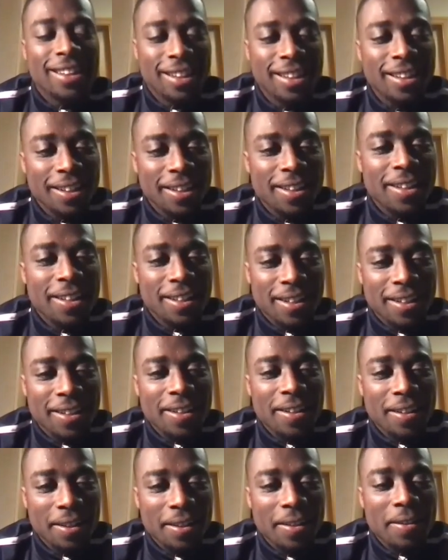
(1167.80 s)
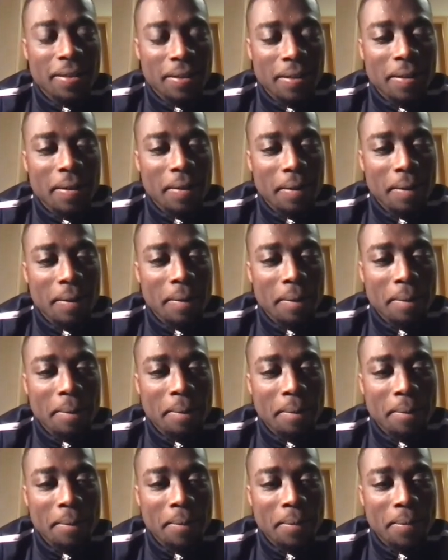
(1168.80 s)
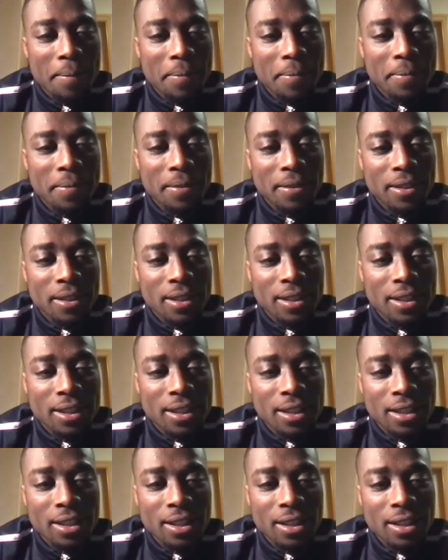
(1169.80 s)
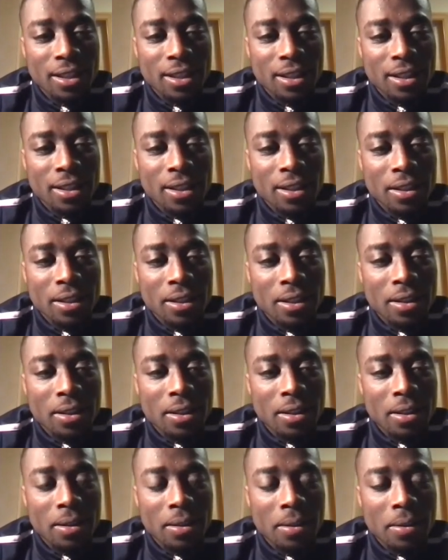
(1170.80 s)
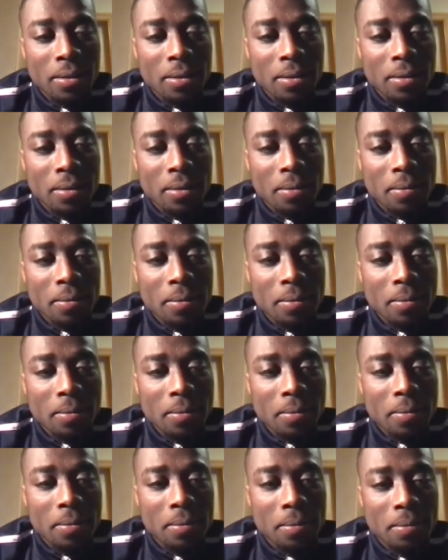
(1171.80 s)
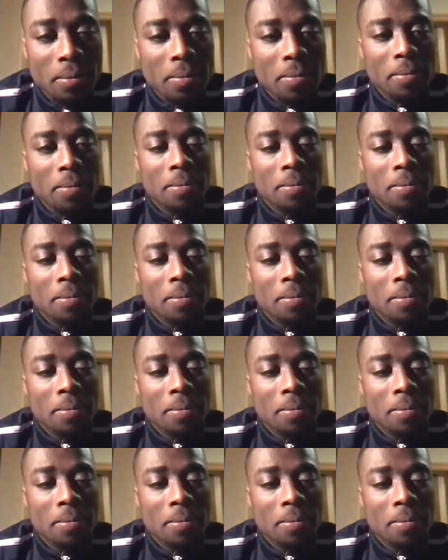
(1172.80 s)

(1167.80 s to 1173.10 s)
[no speech]